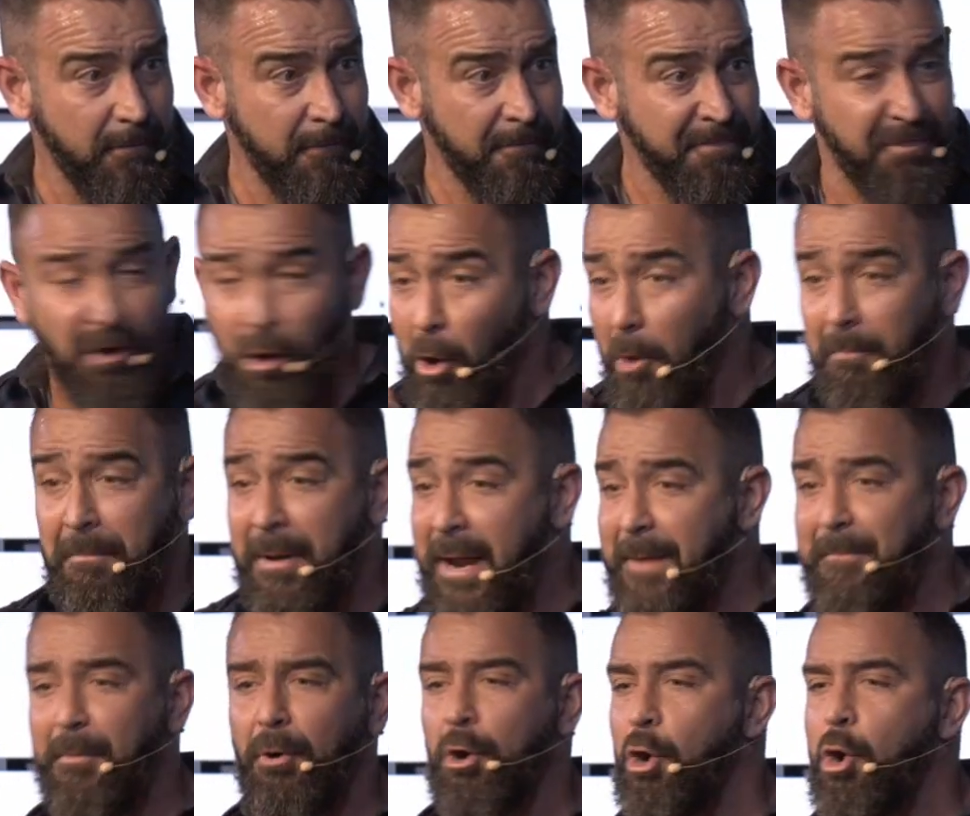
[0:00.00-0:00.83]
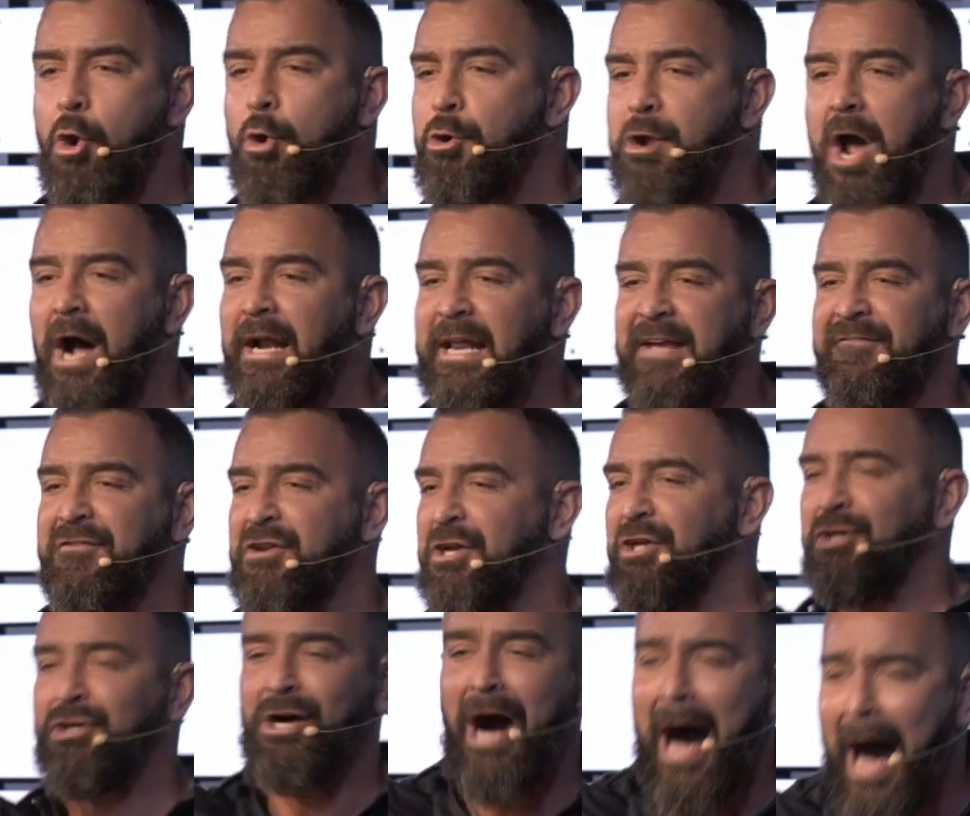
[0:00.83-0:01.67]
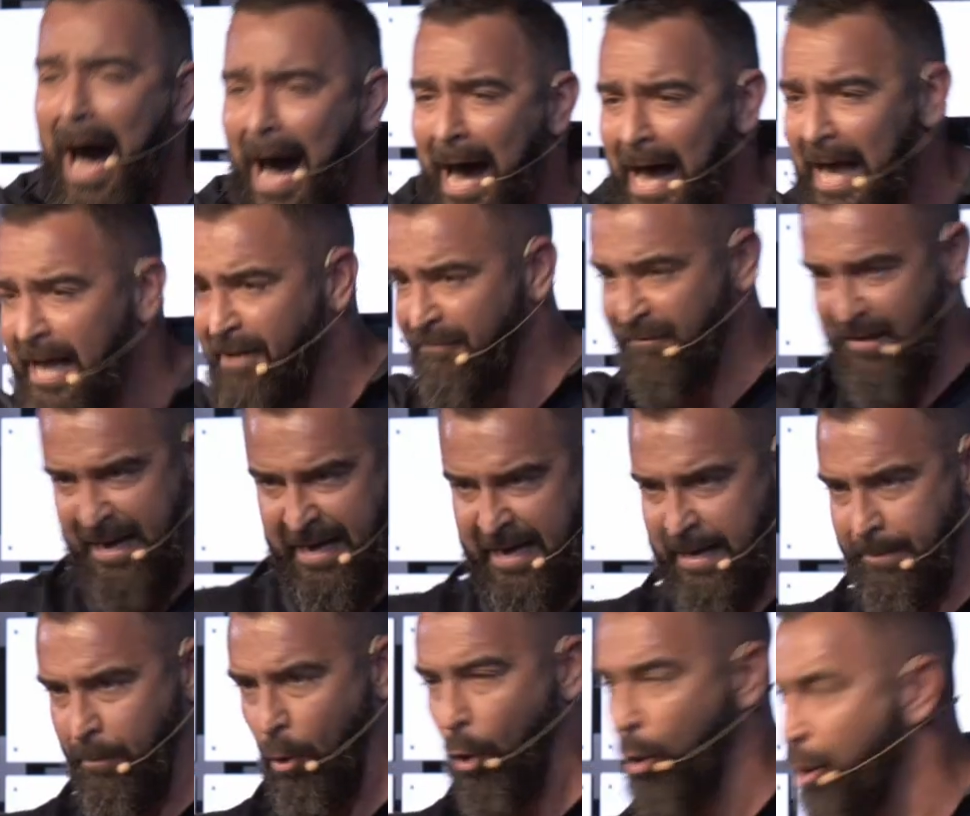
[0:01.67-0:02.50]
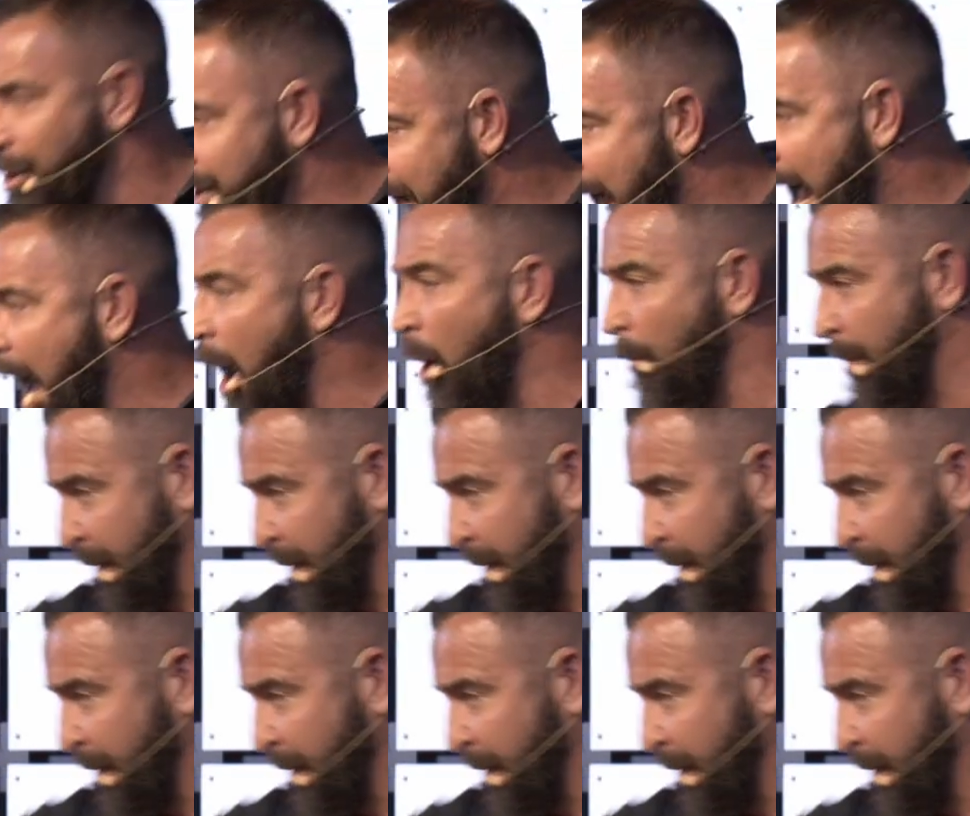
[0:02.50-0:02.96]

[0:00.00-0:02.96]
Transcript: There are people who are not even alive anymore now